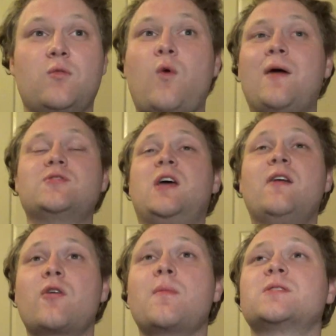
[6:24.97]
why would you
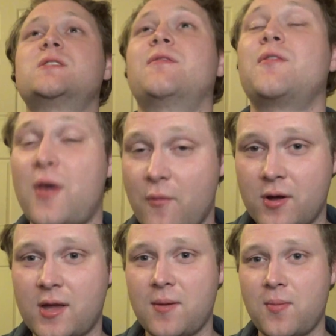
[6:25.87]
have robot staff if they
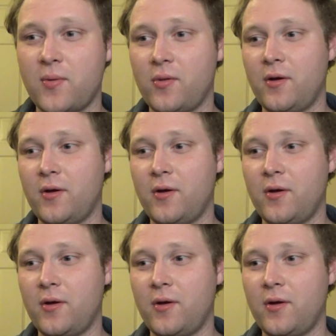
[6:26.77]
weren't capable